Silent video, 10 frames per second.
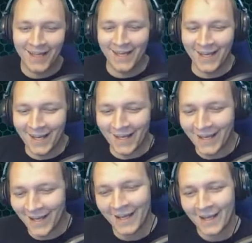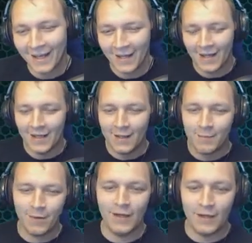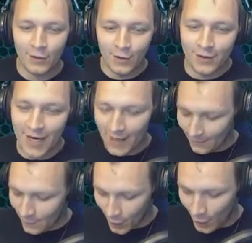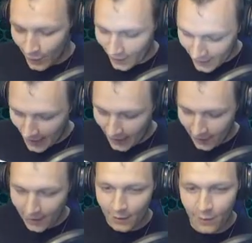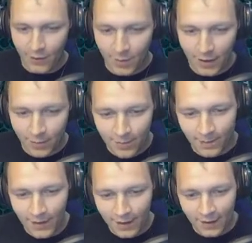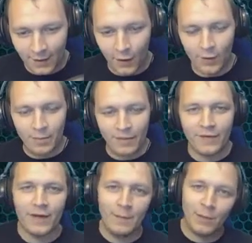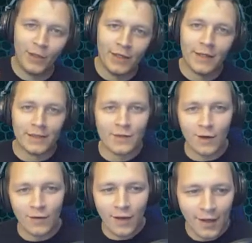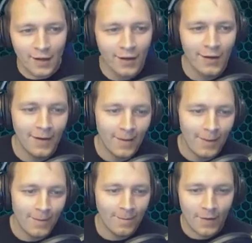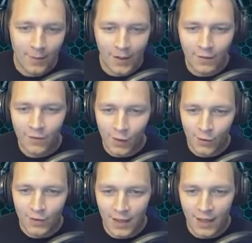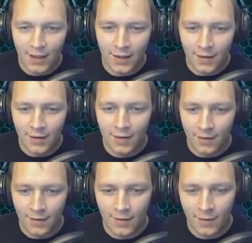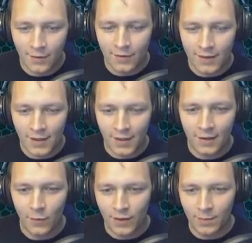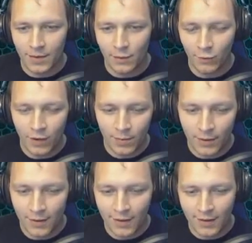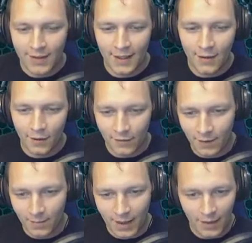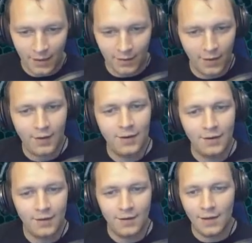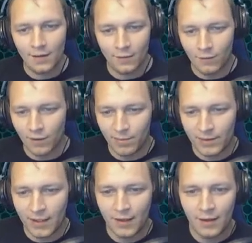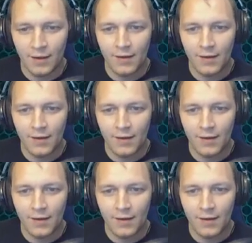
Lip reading: Yeah. But just that choice, I think, would have been a pivoting point in the storyline. I mean, if you could take it, obviously, with it being a Reaper, it'd have taken over your mind anyway, like the other Reapers did.